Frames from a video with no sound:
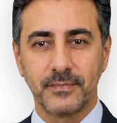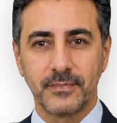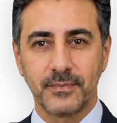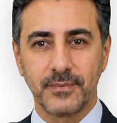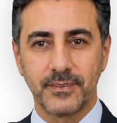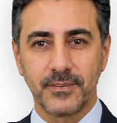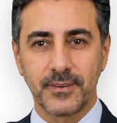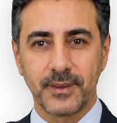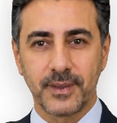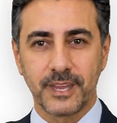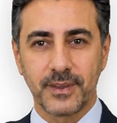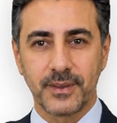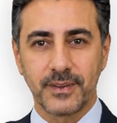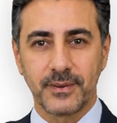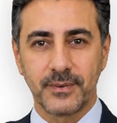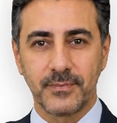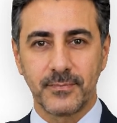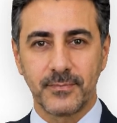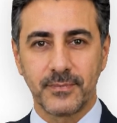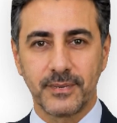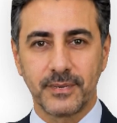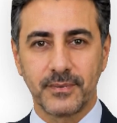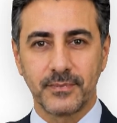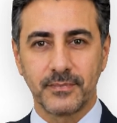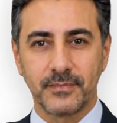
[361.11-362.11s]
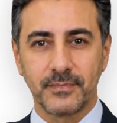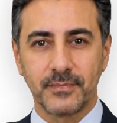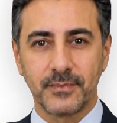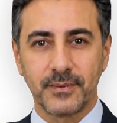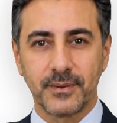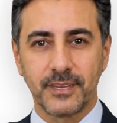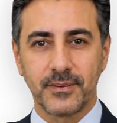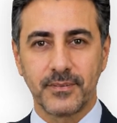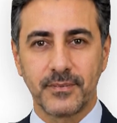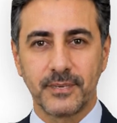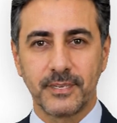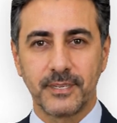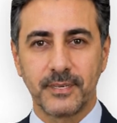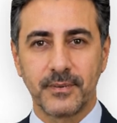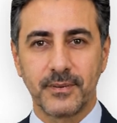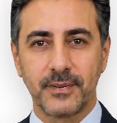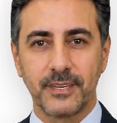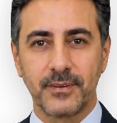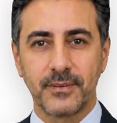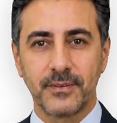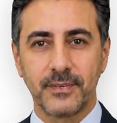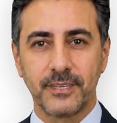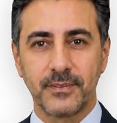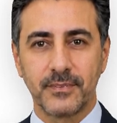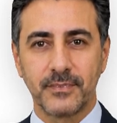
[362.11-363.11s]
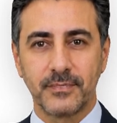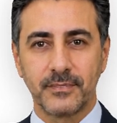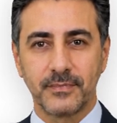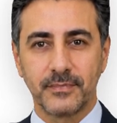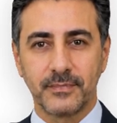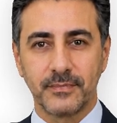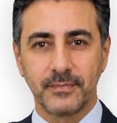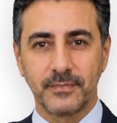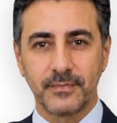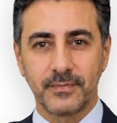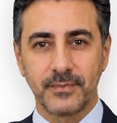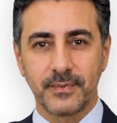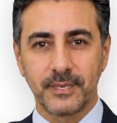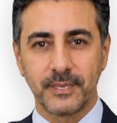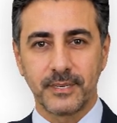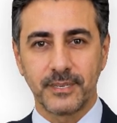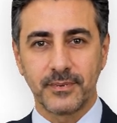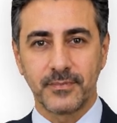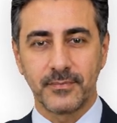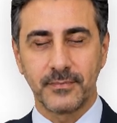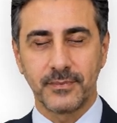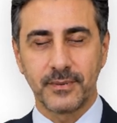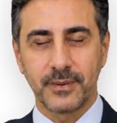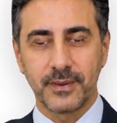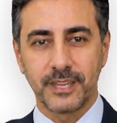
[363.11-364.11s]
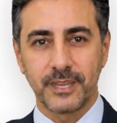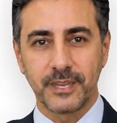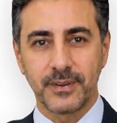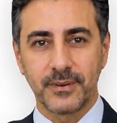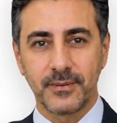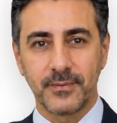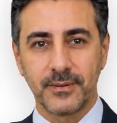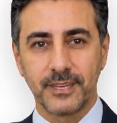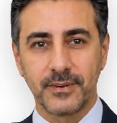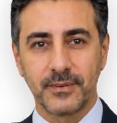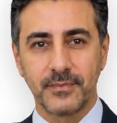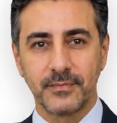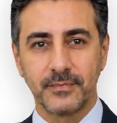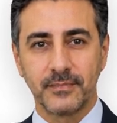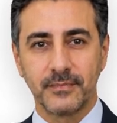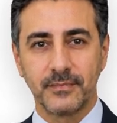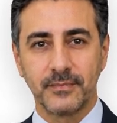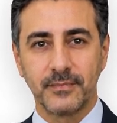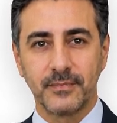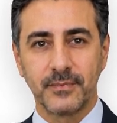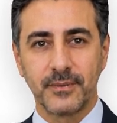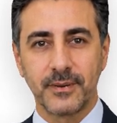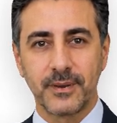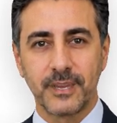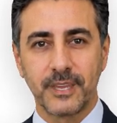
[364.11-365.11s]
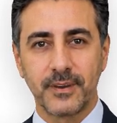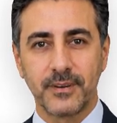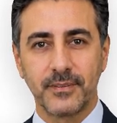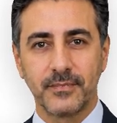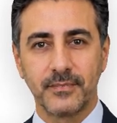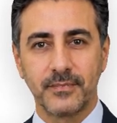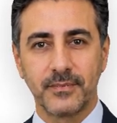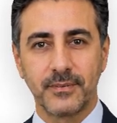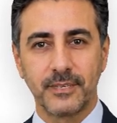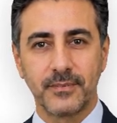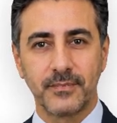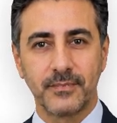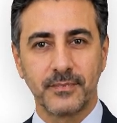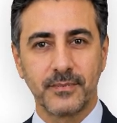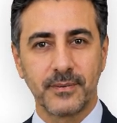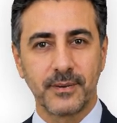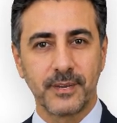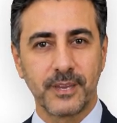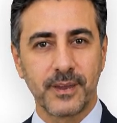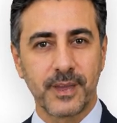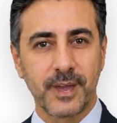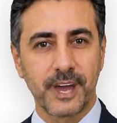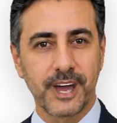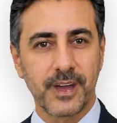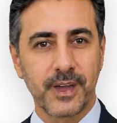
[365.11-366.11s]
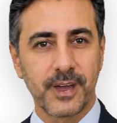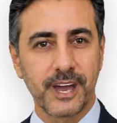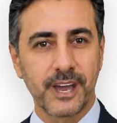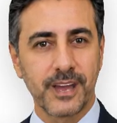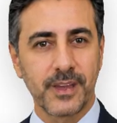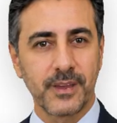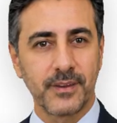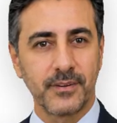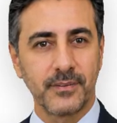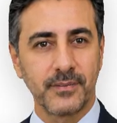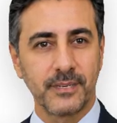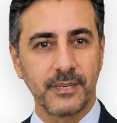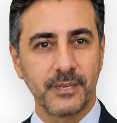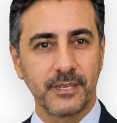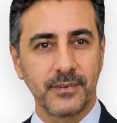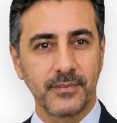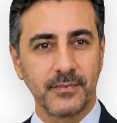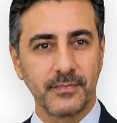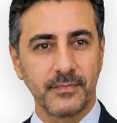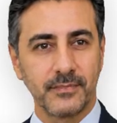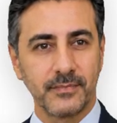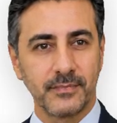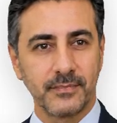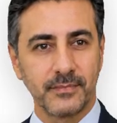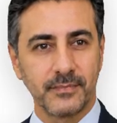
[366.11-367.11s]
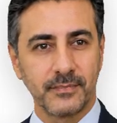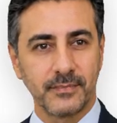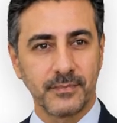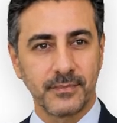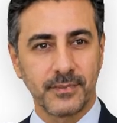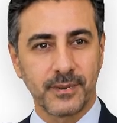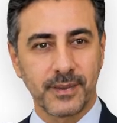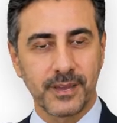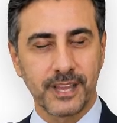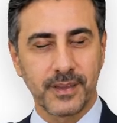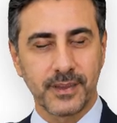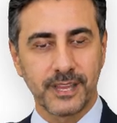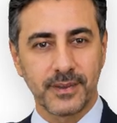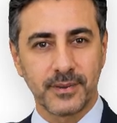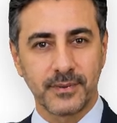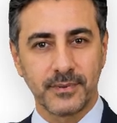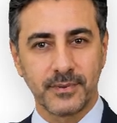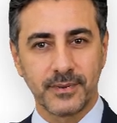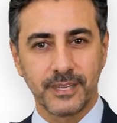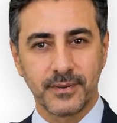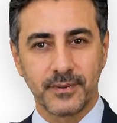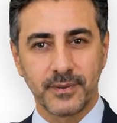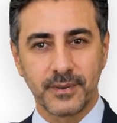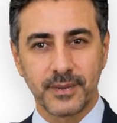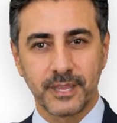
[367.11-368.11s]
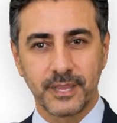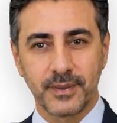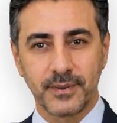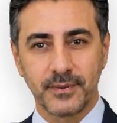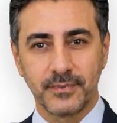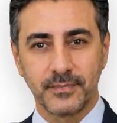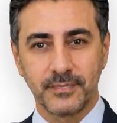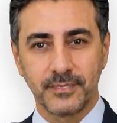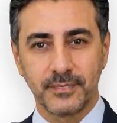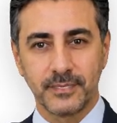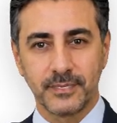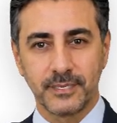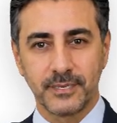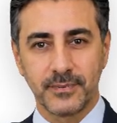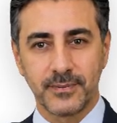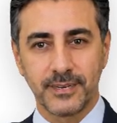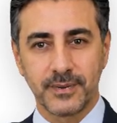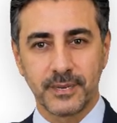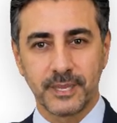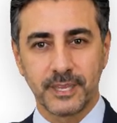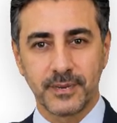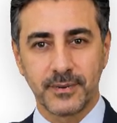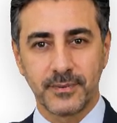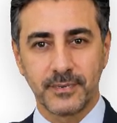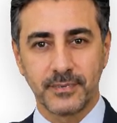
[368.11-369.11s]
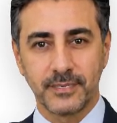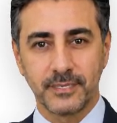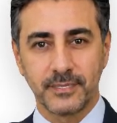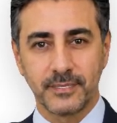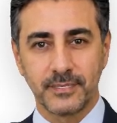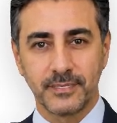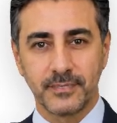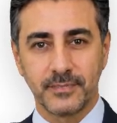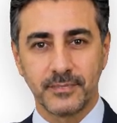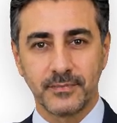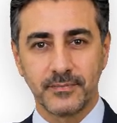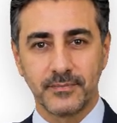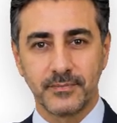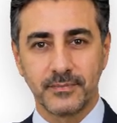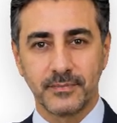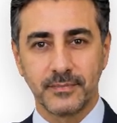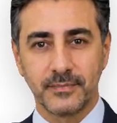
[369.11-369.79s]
If you edit the plan after you've shared it, new information came in, or the patient's question exposed a gap, the edit does not reach the patient by itself.